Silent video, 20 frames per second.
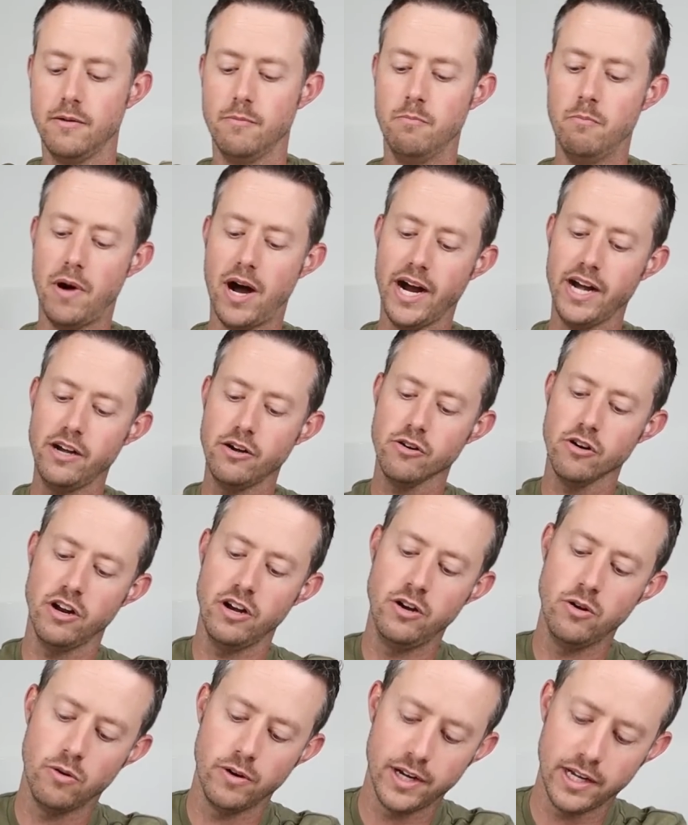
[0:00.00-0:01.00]
Minor
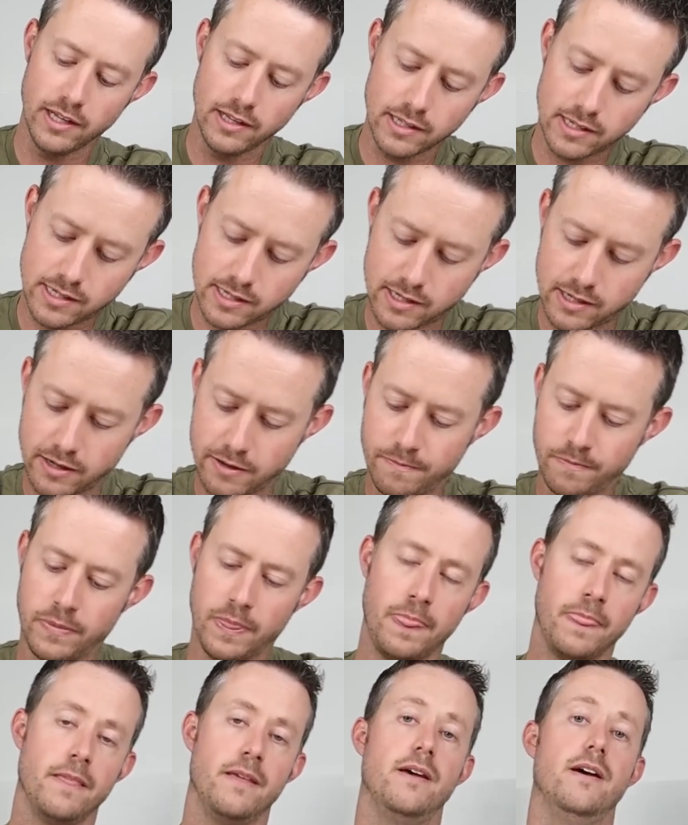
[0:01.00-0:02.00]
annoyance.
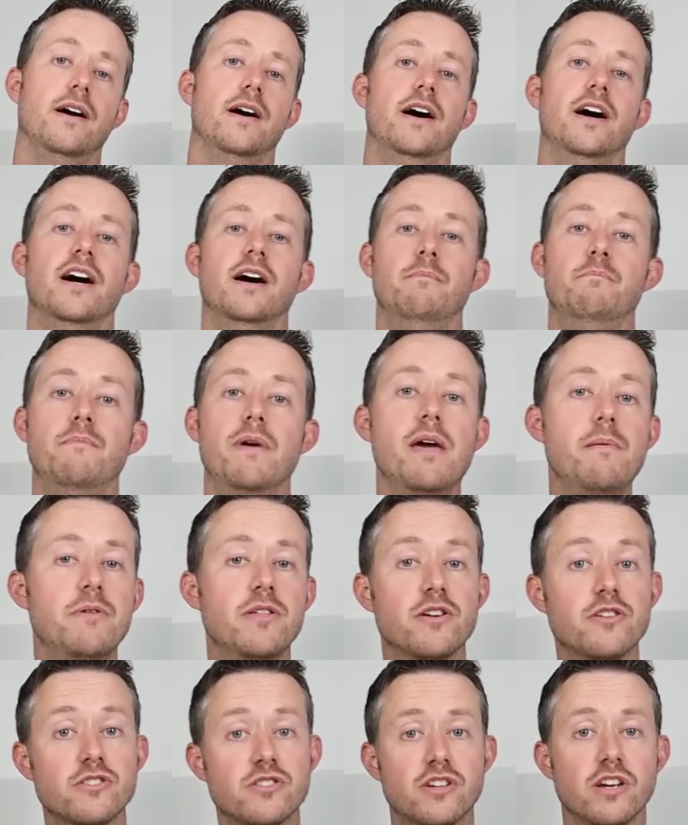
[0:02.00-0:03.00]
Maybe
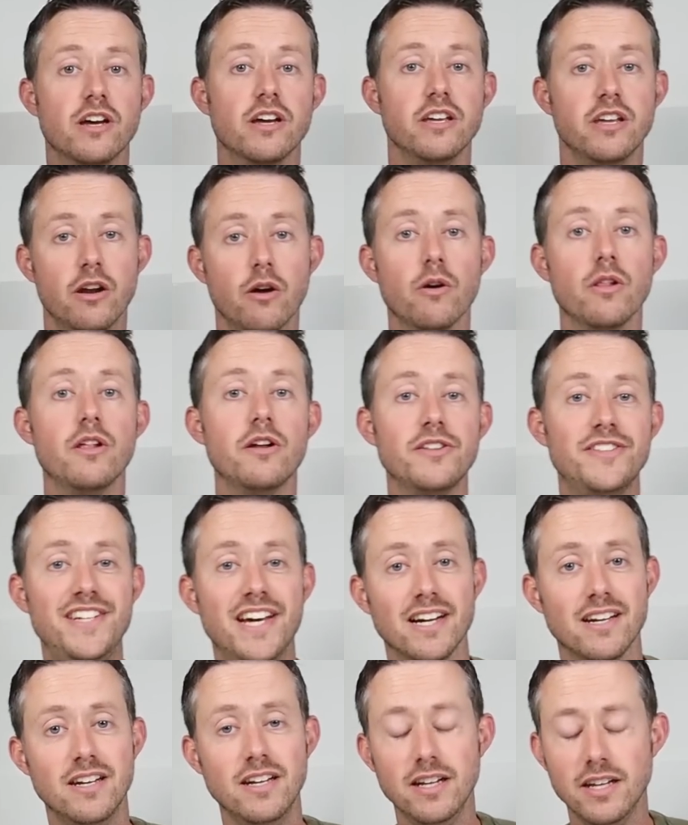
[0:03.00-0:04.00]
there's a little
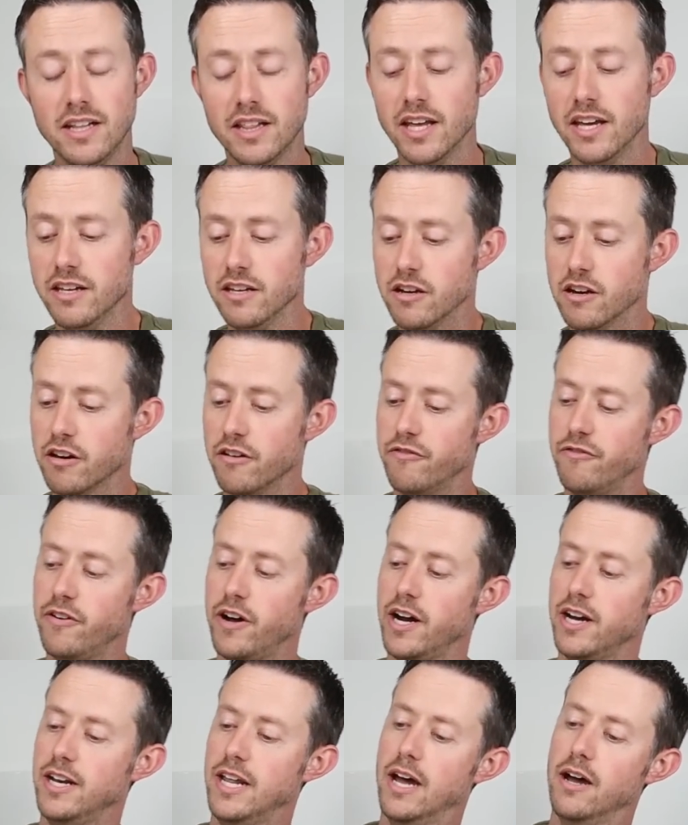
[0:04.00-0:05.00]
technique that you can
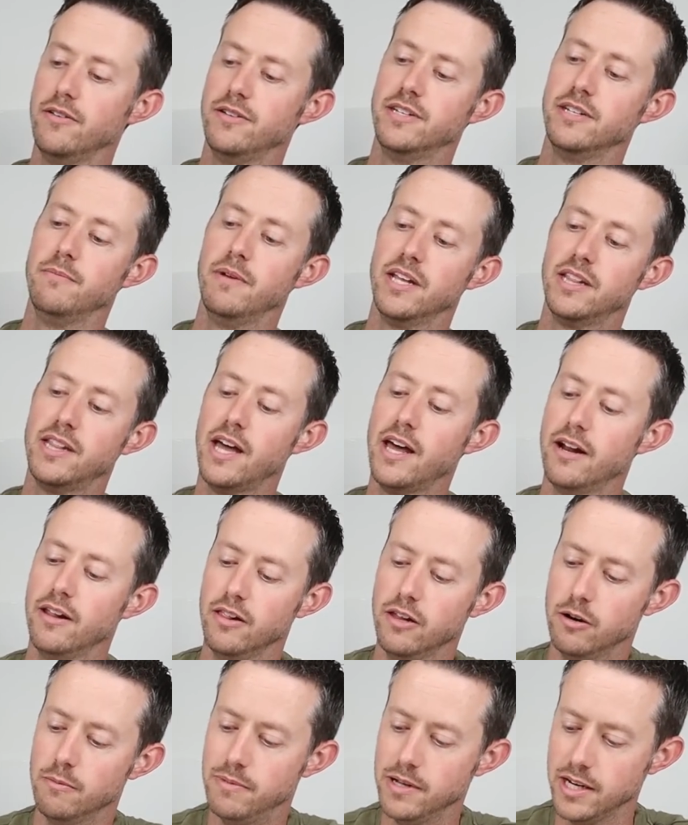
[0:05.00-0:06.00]
find out to make that a
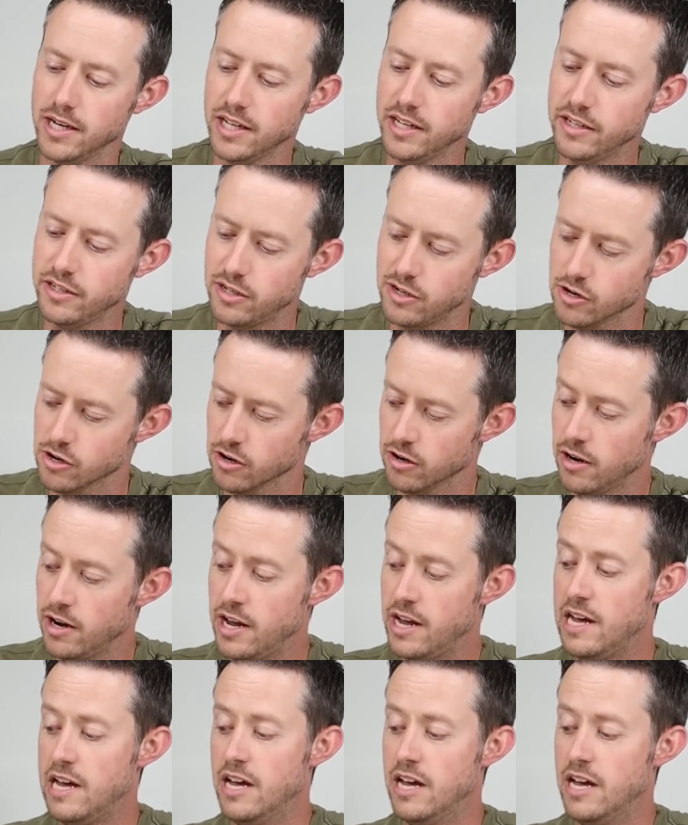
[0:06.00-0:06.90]
little bit easier.